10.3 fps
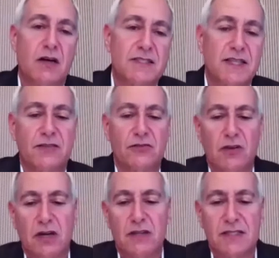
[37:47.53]
on site or
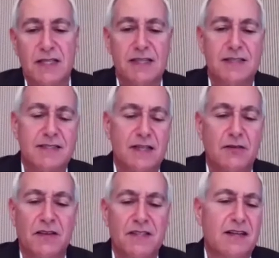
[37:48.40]
not on site, et
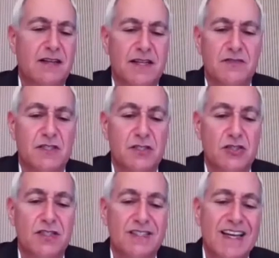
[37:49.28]
cetera. These kinds of
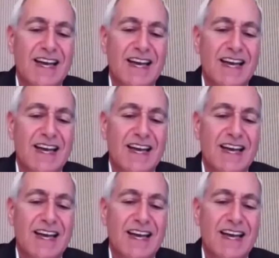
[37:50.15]
decisions,